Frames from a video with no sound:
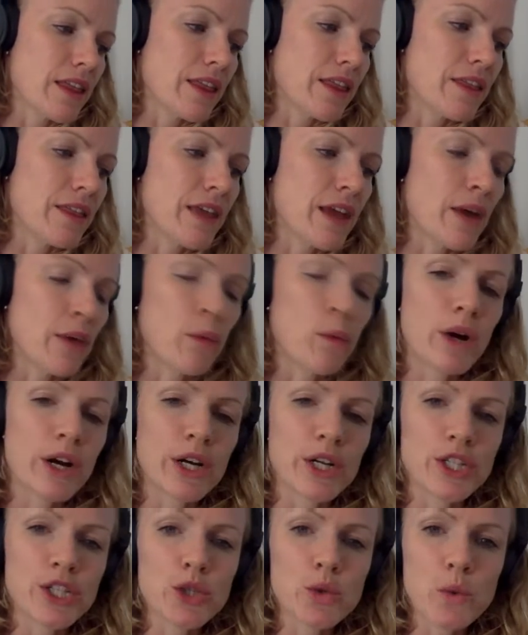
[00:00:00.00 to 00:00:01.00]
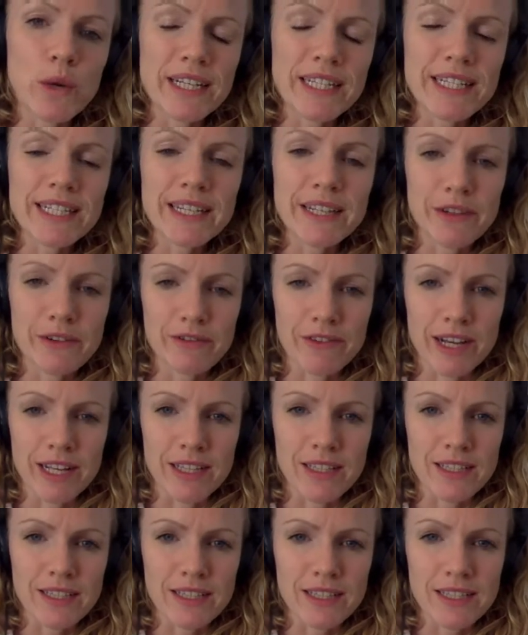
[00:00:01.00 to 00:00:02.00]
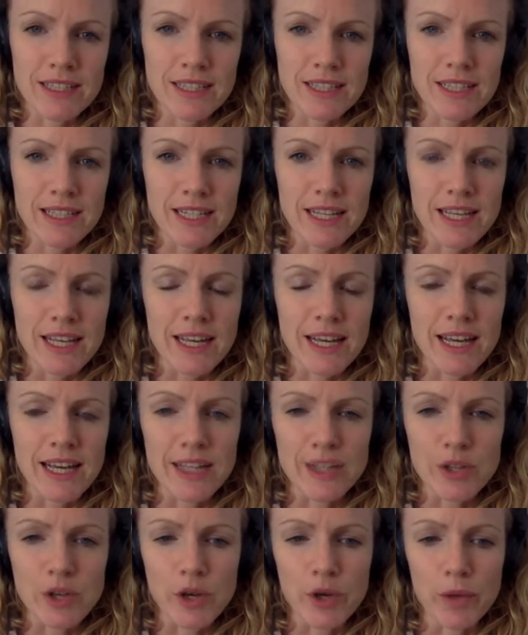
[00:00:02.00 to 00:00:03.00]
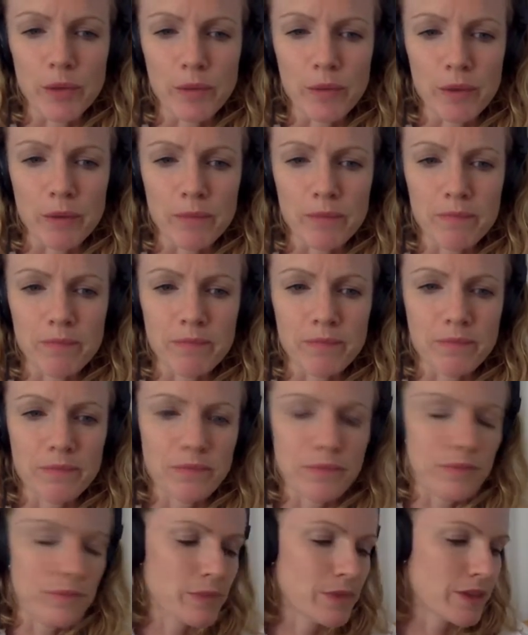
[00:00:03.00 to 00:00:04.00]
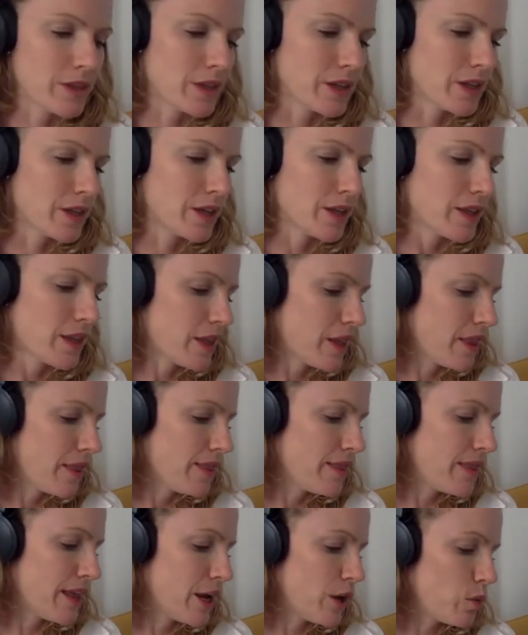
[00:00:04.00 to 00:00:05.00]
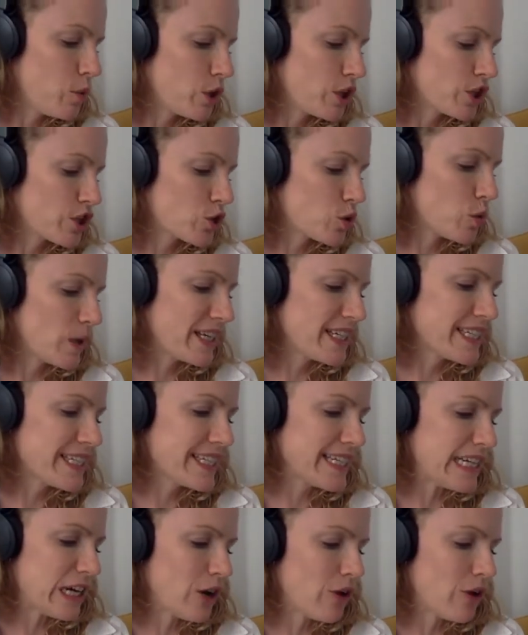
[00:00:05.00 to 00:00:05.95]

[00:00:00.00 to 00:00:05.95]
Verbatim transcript: There were 20 of us at home. There were 20